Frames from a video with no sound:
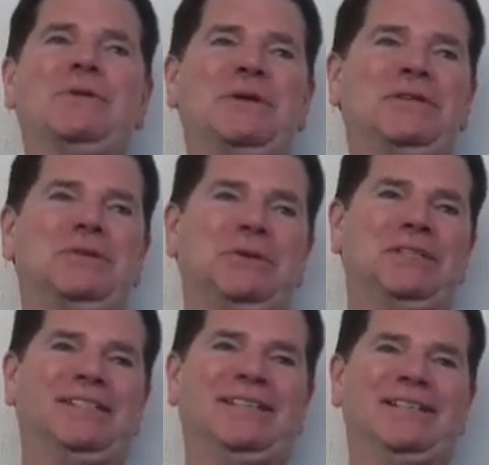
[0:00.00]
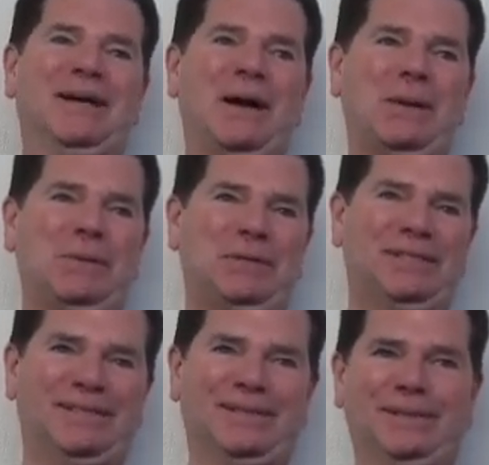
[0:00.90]
Very interesting. I
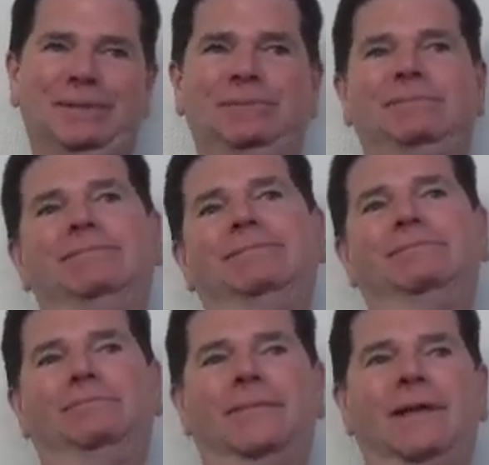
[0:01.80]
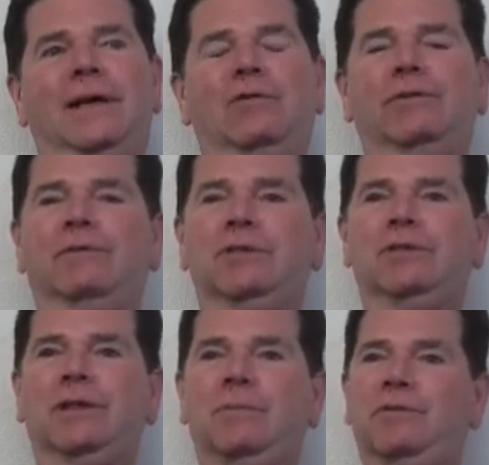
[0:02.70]
was, I don't know if you ever
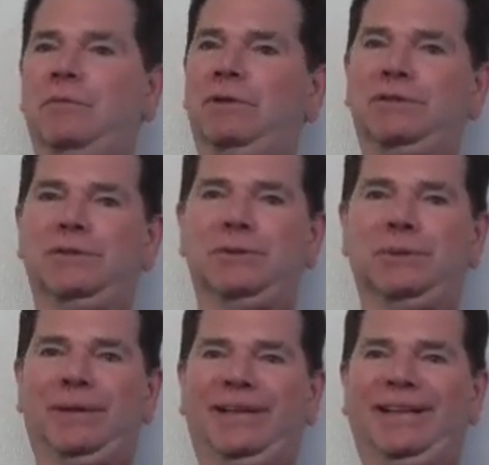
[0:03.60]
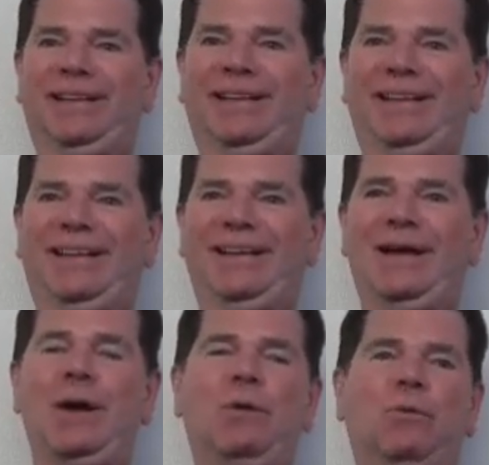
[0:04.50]
saw the movie Platoon.
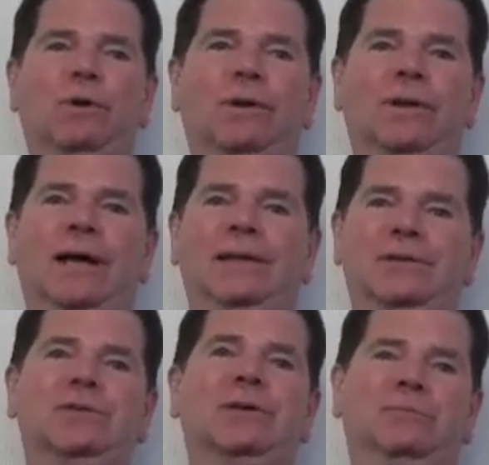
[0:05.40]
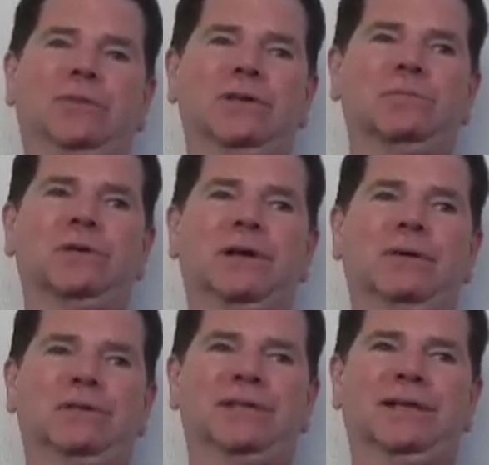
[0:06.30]
Well, that's me.
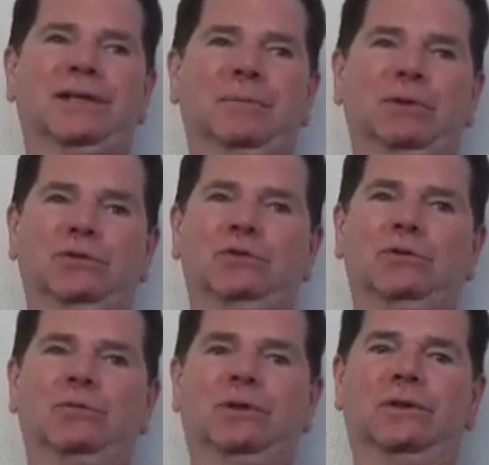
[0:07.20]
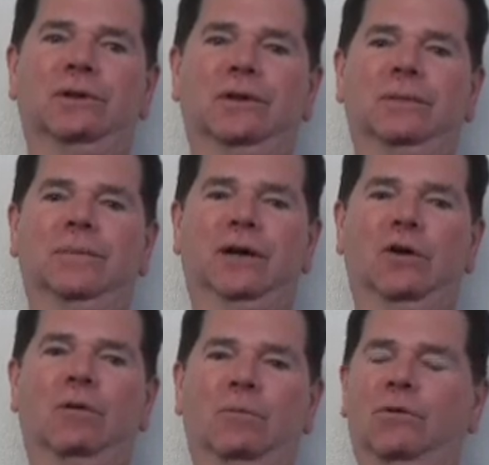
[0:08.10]
I was like in a platoon with, I
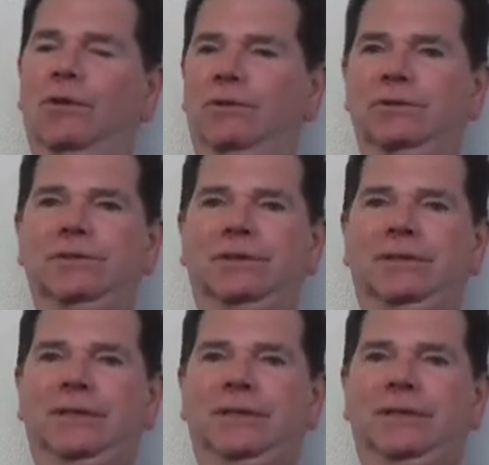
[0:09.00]
call them brothers.